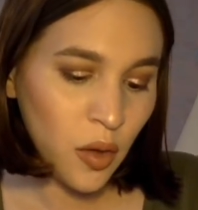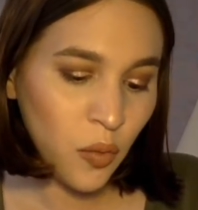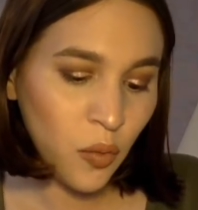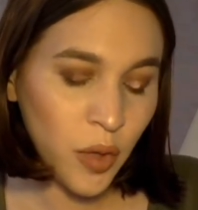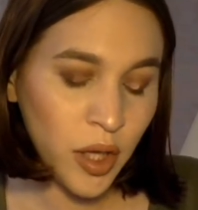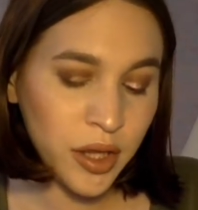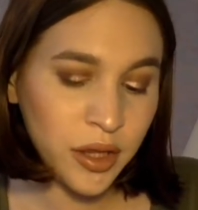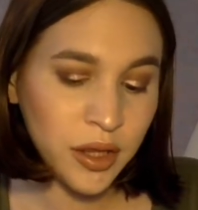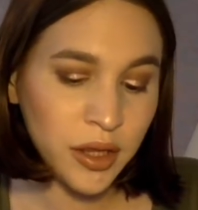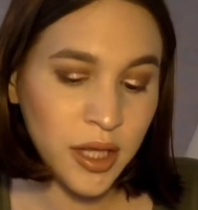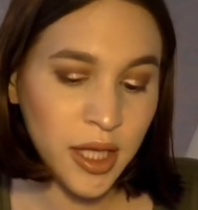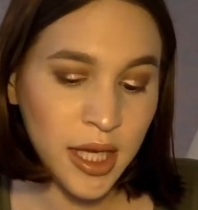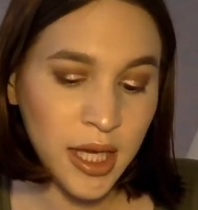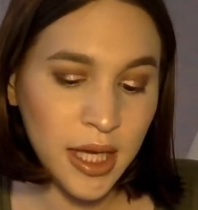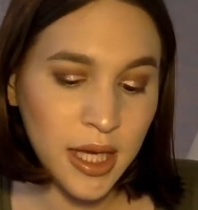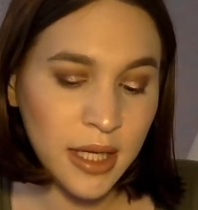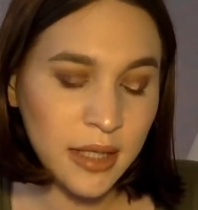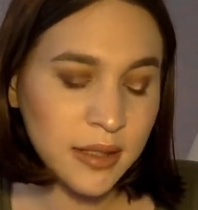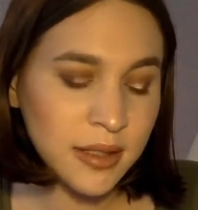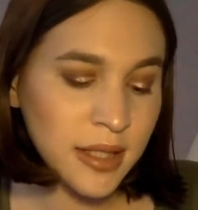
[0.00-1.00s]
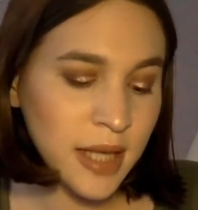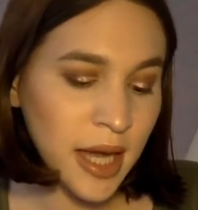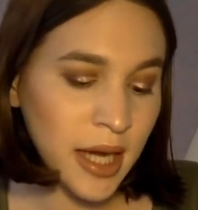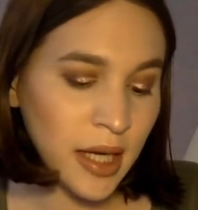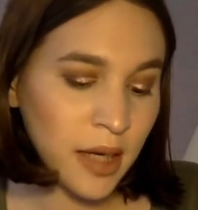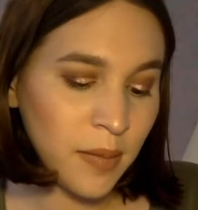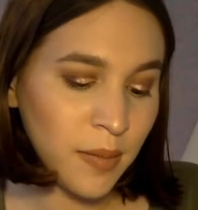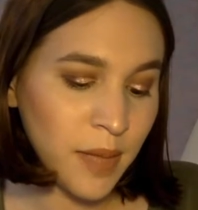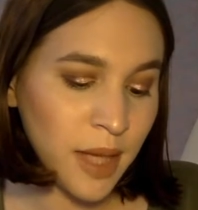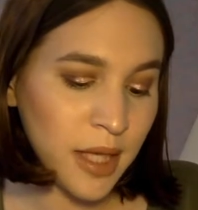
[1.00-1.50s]
with these,
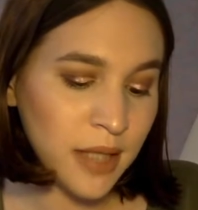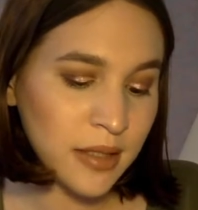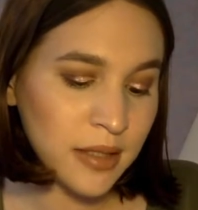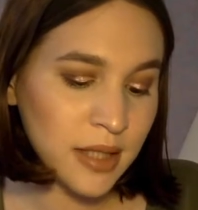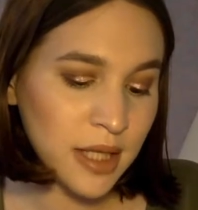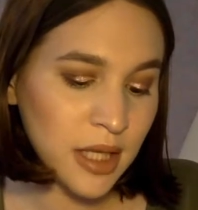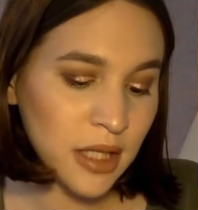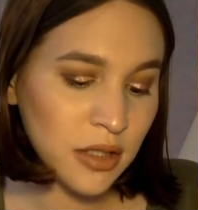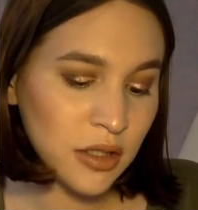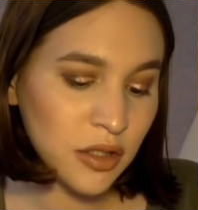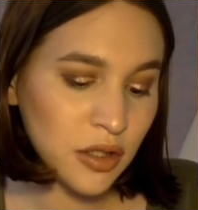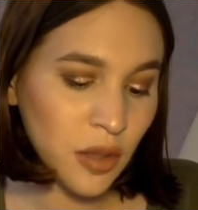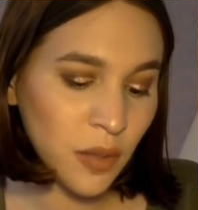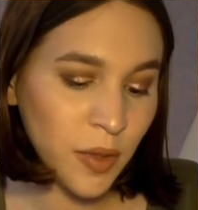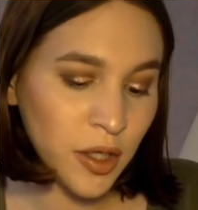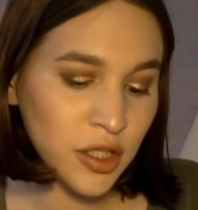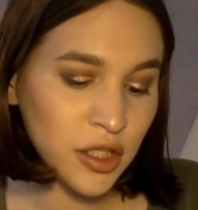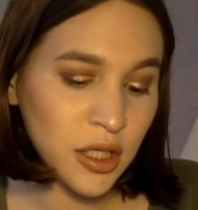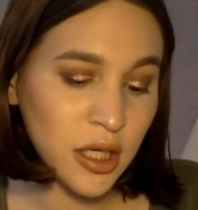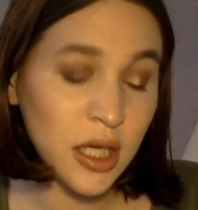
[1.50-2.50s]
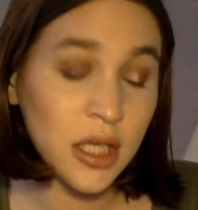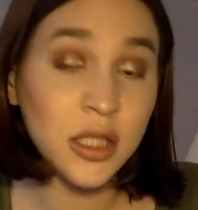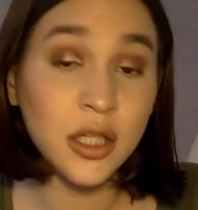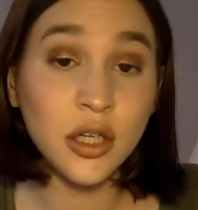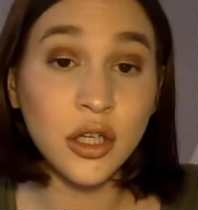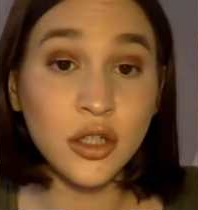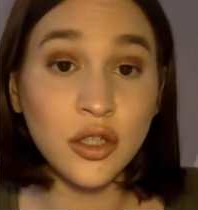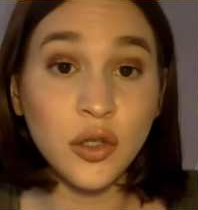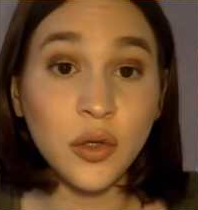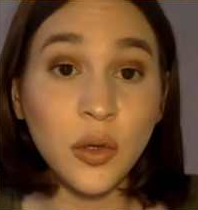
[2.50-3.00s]
and it makes these so much
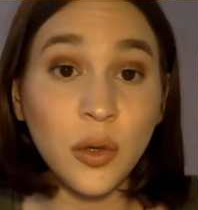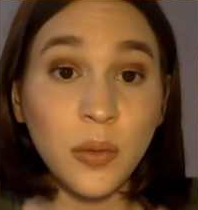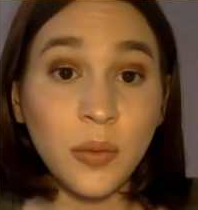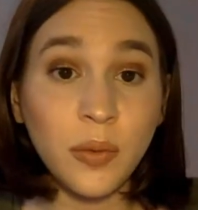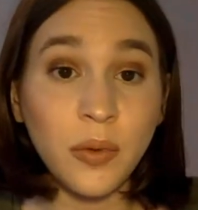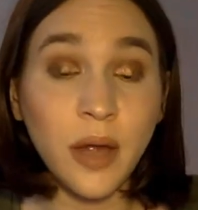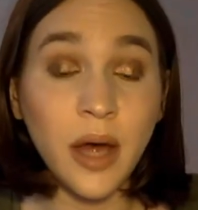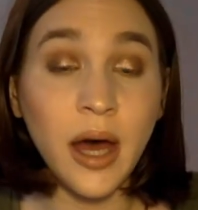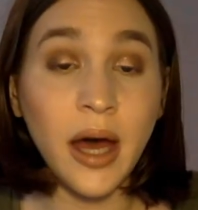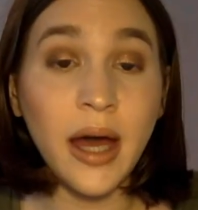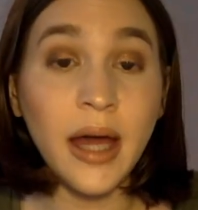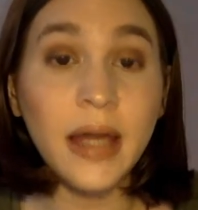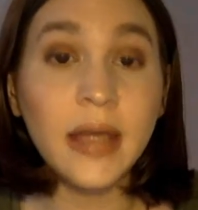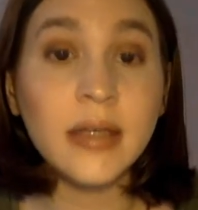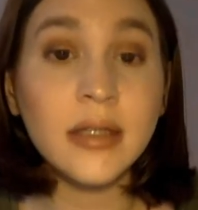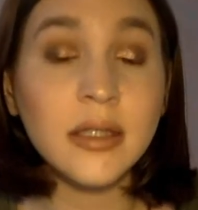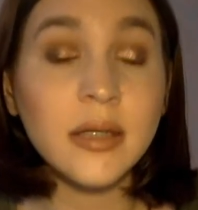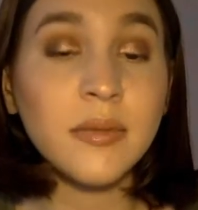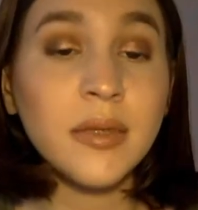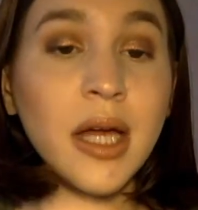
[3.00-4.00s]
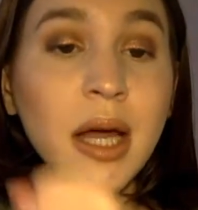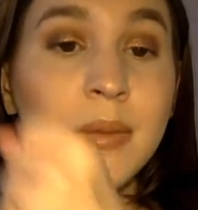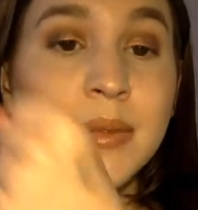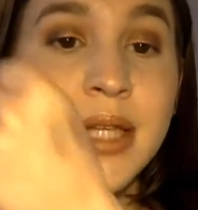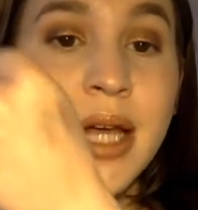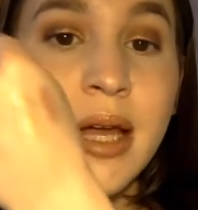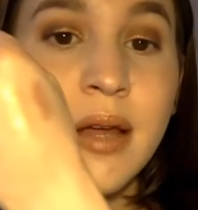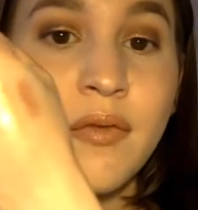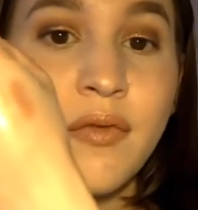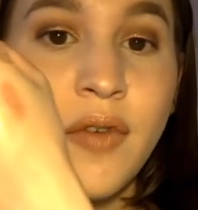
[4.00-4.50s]
easier to apply, because
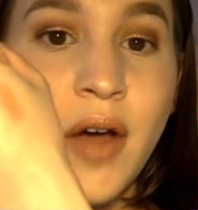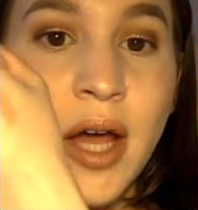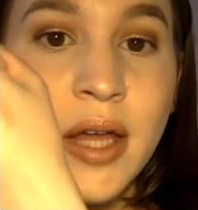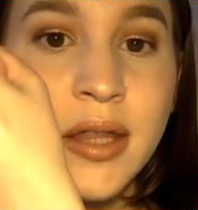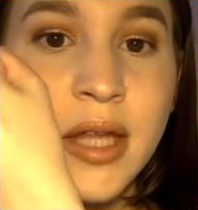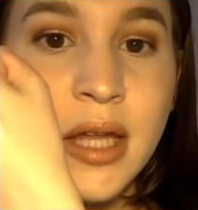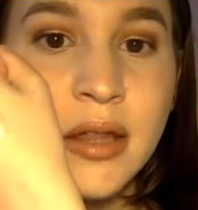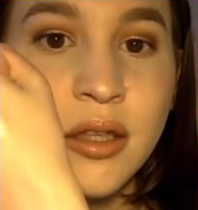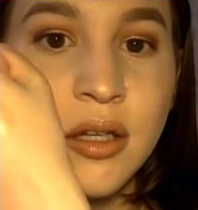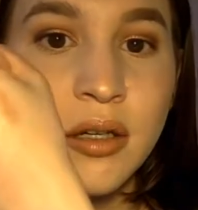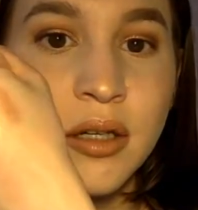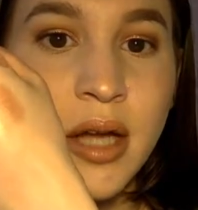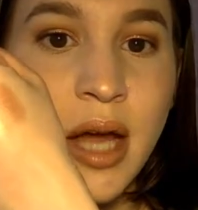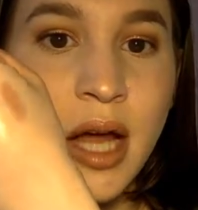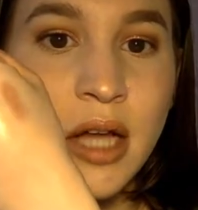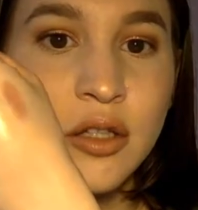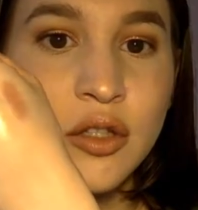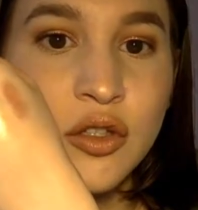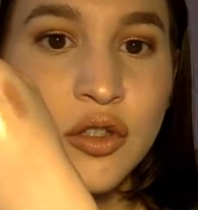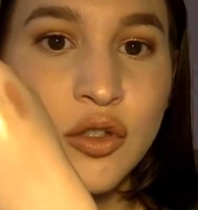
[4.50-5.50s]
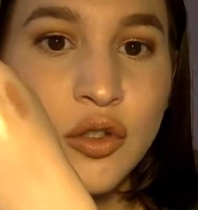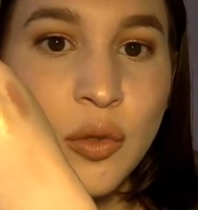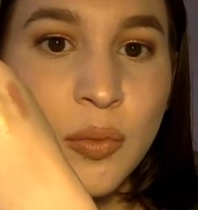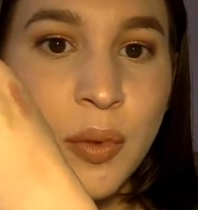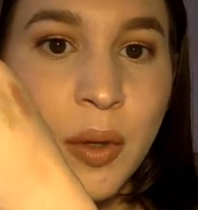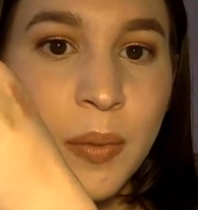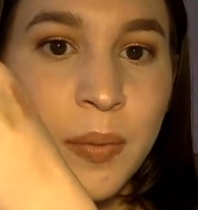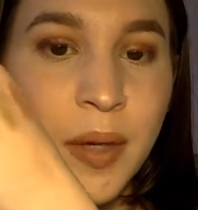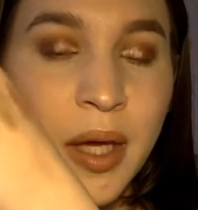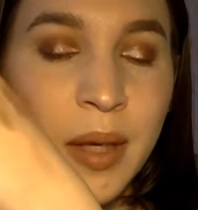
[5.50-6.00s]
sometimes I find that they're not
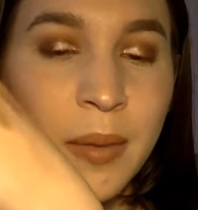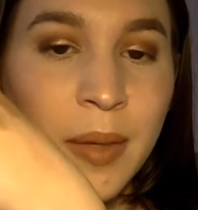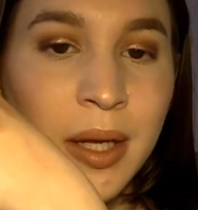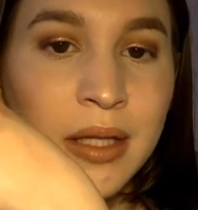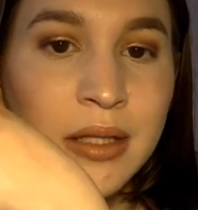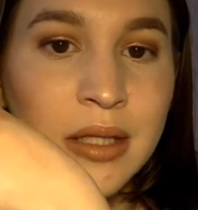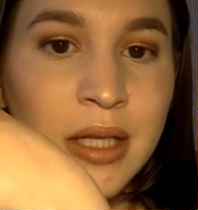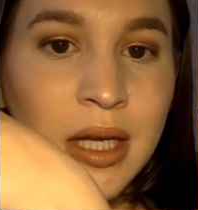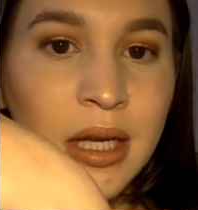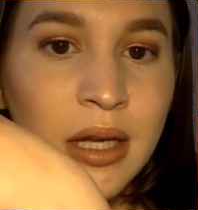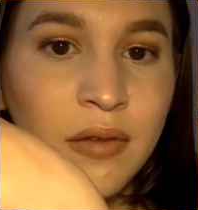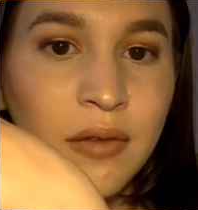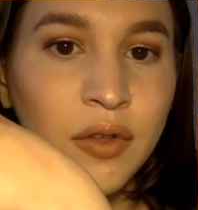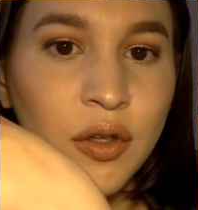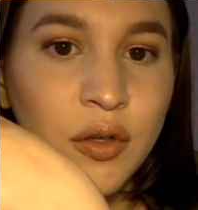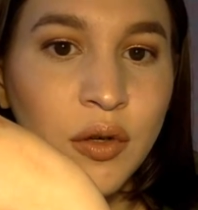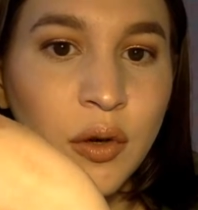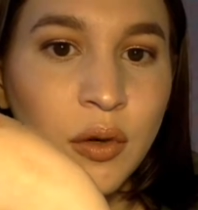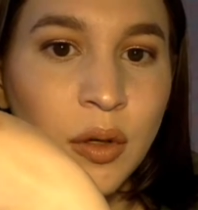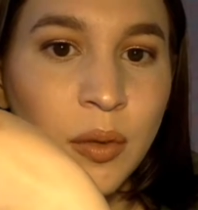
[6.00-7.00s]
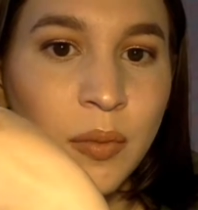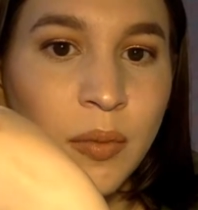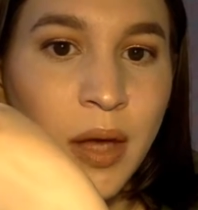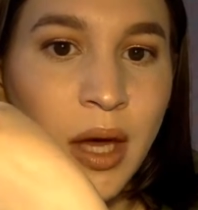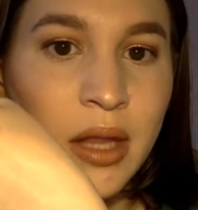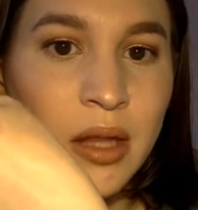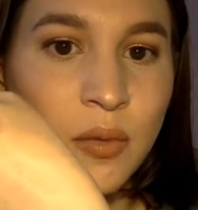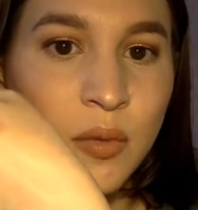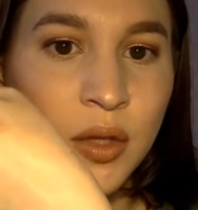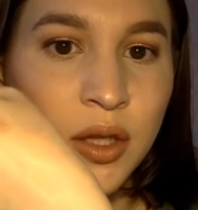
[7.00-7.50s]
super pigmented you don't
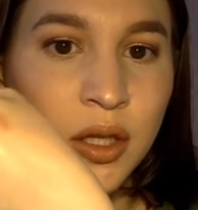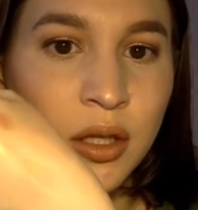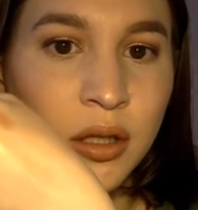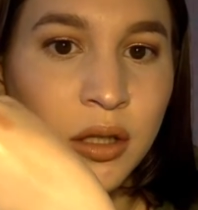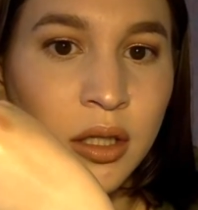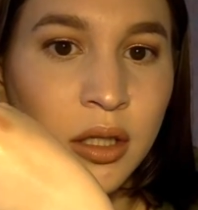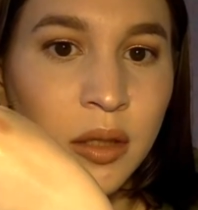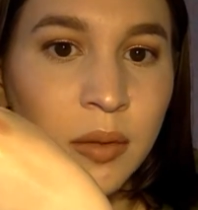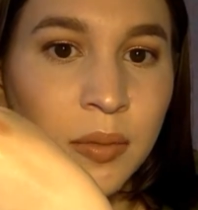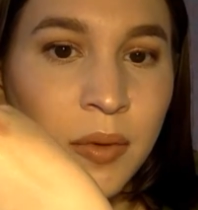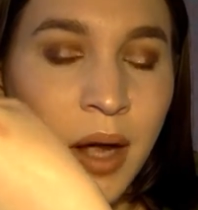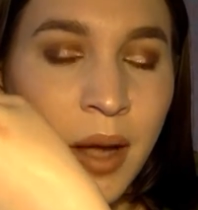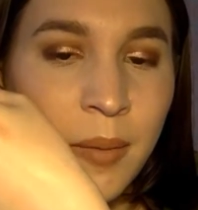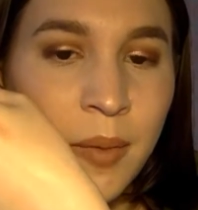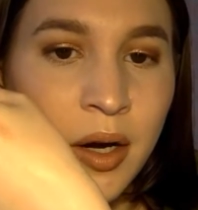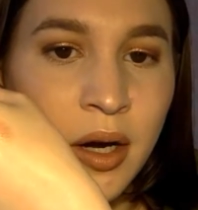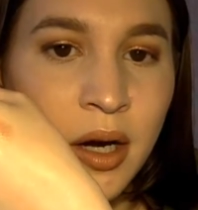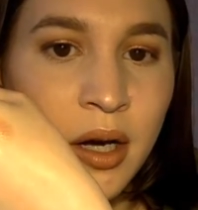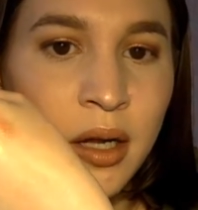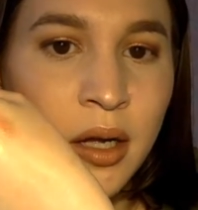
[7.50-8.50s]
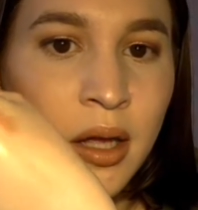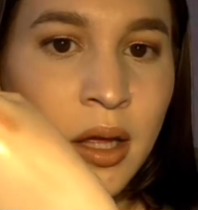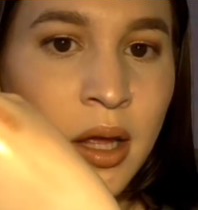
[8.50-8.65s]
apply them with a glitter primer.